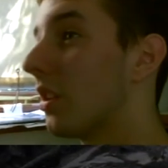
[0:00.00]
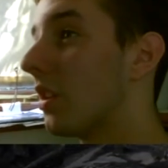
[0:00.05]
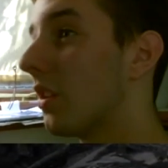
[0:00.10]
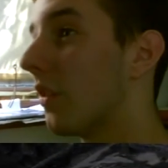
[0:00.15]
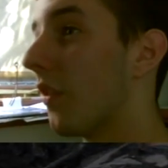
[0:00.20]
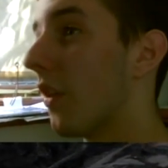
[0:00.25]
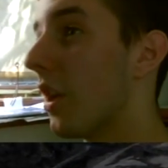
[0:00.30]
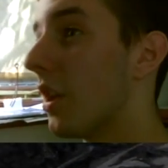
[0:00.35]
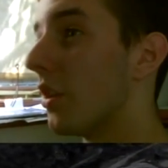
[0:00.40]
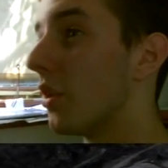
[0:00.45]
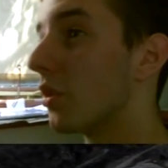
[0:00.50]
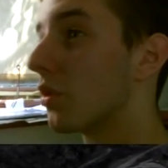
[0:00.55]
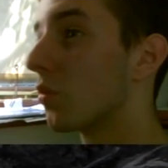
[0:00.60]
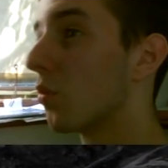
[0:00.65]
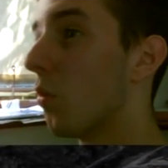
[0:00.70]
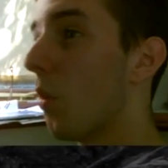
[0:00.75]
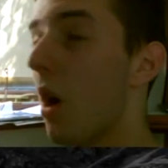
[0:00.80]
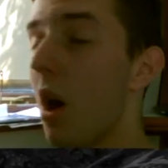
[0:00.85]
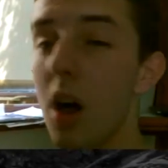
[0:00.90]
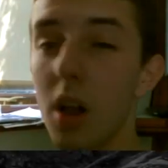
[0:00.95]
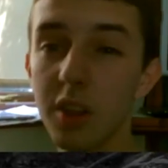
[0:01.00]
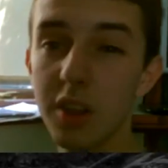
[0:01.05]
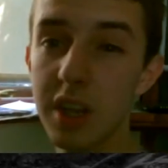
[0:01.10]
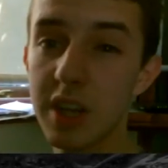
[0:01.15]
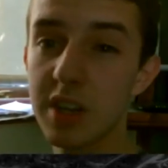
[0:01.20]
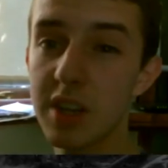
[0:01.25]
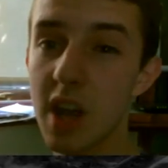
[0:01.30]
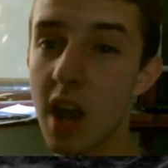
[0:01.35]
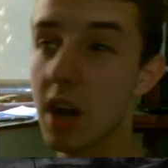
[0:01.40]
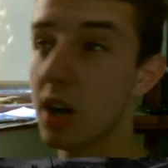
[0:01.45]
defenders while
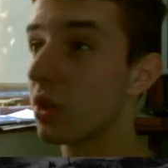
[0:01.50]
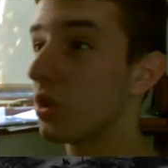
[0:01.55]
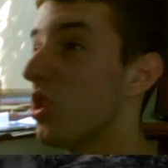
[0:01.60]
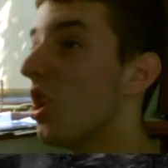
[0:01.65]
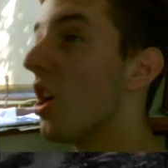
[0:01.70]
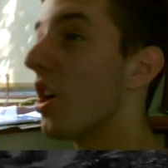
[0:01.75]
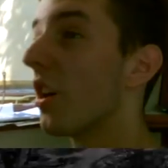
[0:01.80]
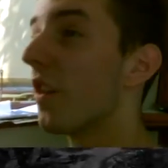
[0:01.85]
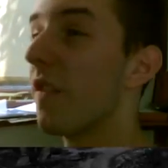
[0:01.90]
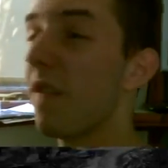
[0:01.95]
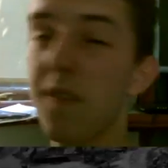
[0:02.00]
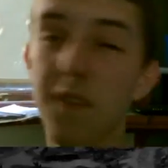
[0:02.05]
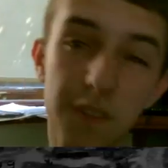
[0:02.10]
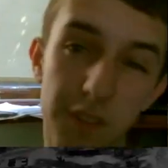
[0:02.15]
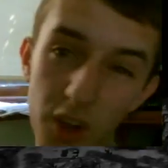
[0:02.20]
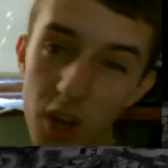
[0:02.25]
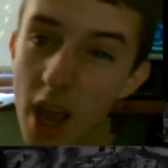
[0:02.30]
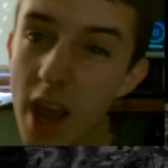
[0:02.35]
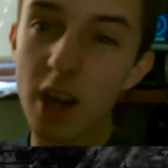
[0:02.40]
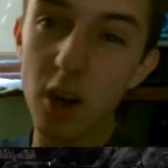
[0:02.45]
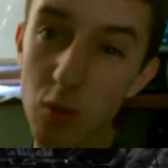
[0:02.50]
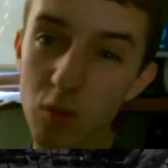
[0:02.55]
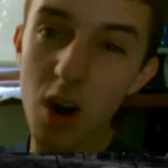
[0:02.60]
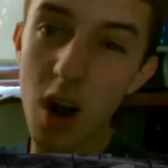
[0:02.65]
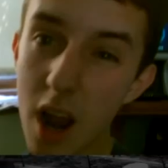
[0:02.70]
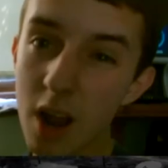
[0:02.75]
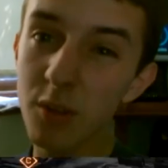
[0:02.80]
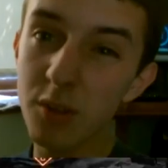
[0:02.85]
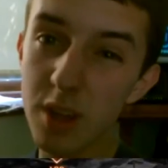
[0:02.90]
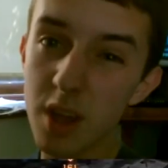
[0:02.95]
the attackers can flank
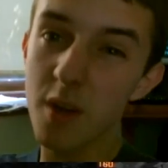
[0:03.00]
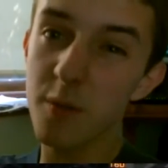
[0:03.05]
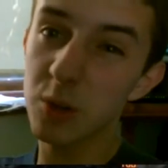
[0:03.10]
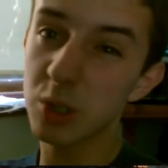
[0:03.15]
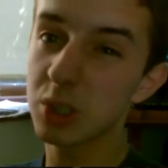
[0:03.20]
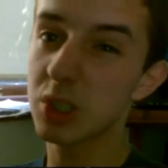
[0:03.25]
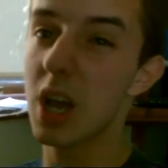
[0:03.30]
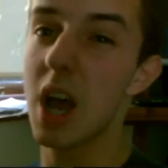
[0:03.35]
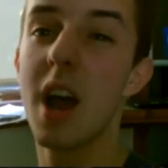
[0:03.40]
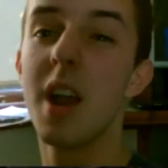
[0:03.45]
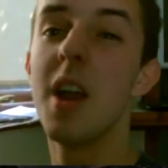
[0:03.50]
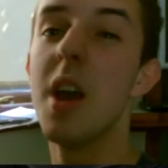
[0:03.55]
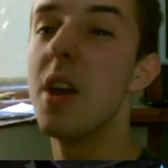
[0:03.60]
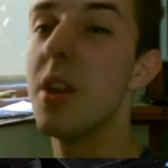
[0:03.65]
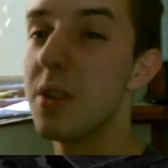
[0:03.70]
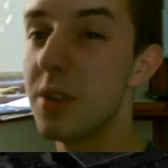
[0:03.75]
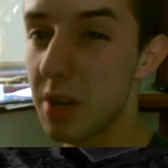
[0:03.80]
around the other side,